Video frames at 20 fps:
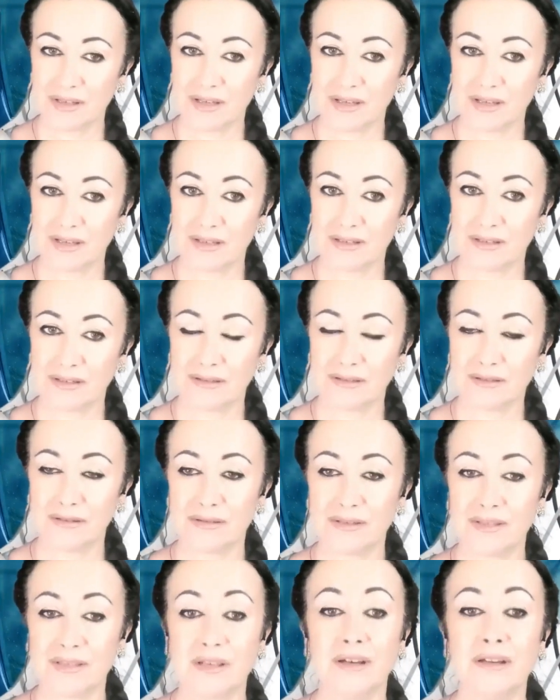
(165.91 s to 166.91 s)
in
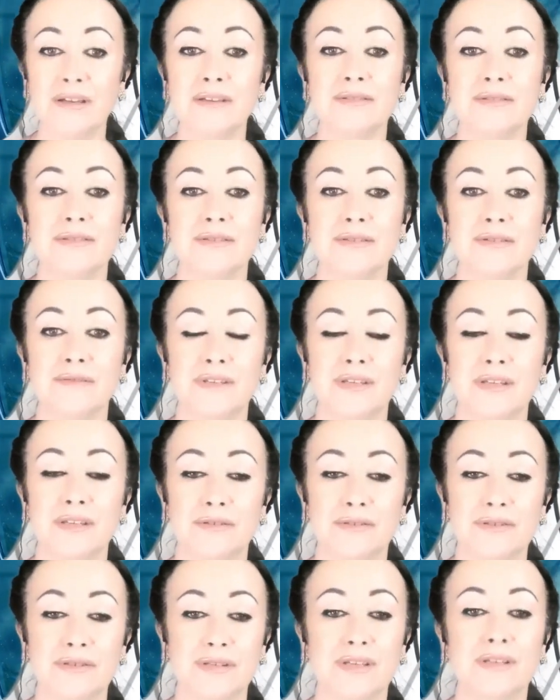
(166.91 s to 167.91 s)
the science of the
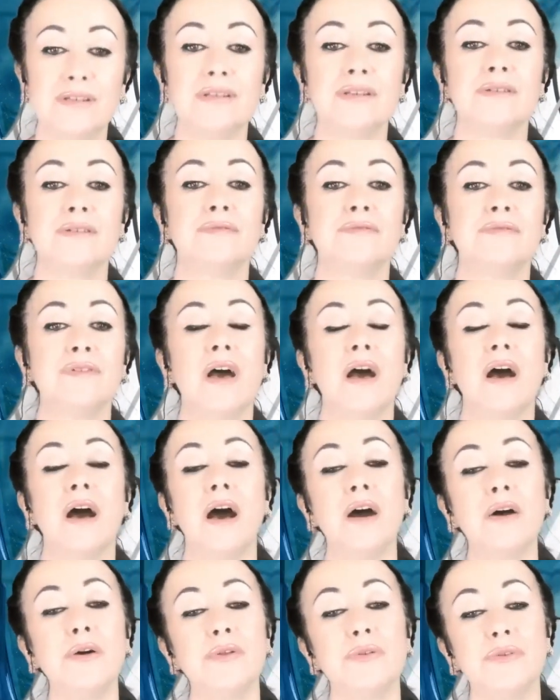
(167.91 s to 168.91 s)
understanding of
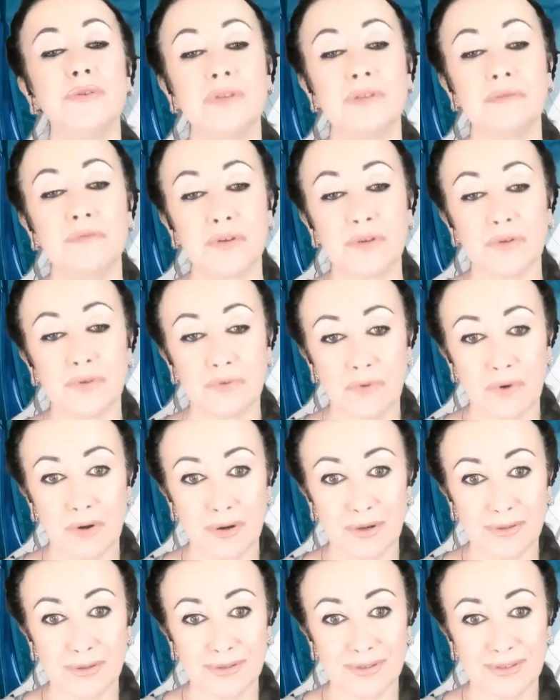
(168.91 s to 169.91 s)
how the universe
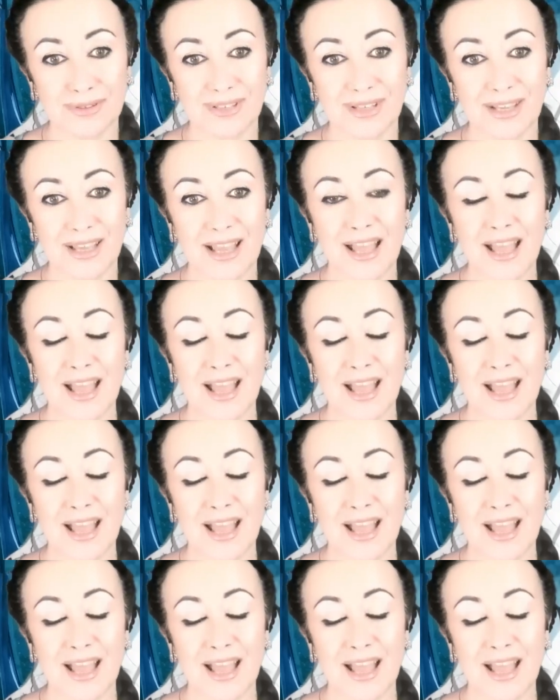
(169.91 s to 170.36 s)
works.